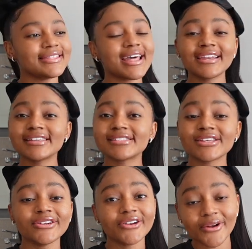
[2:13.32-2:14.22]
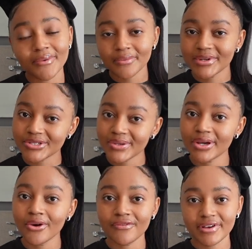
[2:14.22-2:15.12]
That is not what we're
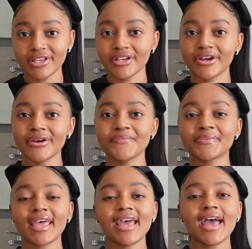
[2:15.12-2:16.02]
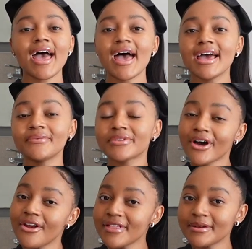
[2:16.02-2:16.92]
doing over here. And with
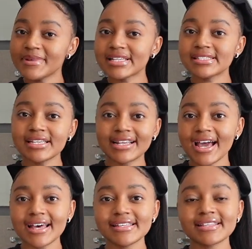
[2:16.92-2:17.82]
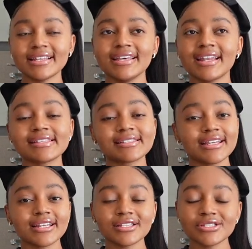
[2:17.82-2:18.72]
all of that being said, guys, let us
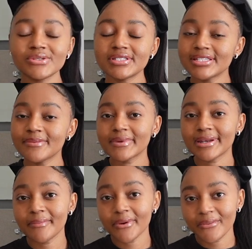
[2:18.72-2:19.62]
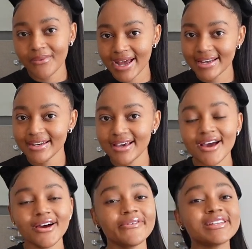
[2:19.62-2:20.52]
get into tip number one,
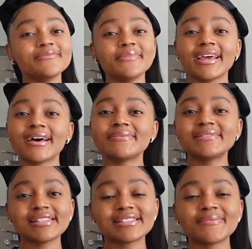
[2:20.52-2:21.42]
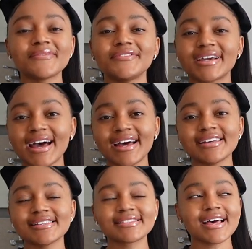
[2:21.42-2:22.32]
which may upset some of you
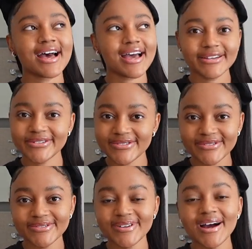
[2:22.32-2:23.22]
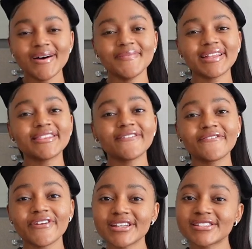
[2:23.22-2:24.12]
guys, I know. But the
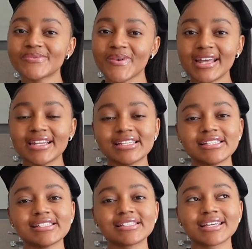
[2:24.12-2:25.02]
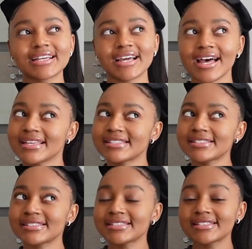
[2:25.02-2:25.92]
first one is, guys,
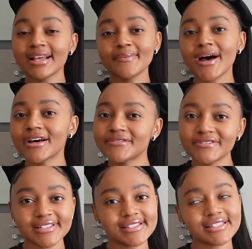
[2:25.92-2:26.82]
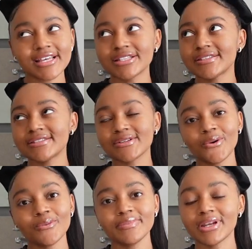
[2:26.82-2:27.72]
the club outfits
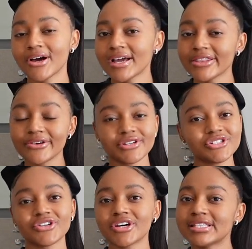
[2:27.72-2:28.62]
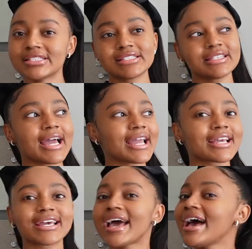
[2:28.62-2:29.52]
don't belong in the restaurants.
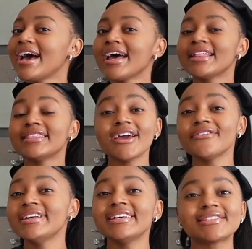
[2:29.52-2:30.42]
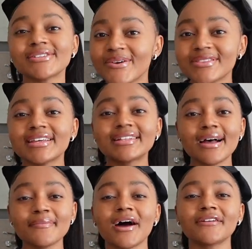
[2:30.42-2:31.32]
Like, they really don't. The
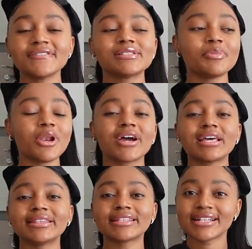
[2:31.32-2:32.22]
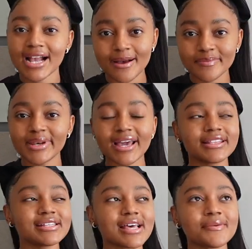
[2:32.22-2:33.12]
club outfits belong in the club. Like,
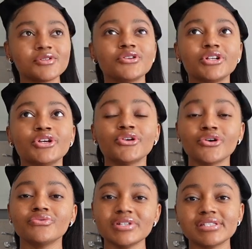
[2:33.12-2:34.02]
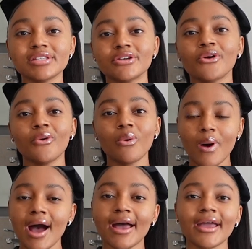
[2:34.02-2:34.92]
there's absolutely no reason
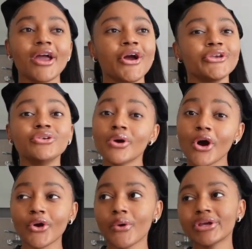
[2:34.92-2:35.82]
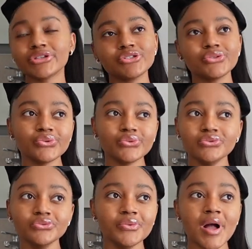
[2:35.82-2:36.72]
why you are going
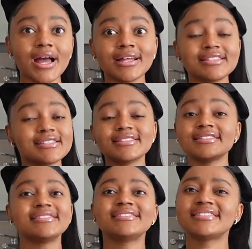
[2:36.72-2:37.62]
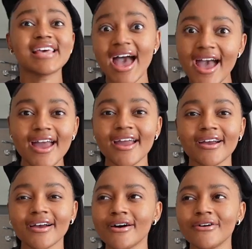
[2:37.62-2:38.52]
to
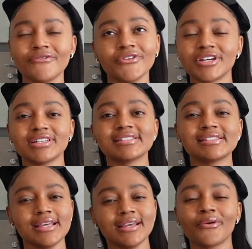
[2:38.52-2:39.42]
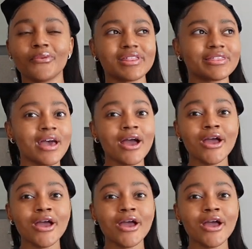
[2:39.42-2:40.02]
tang, for goodness sake, with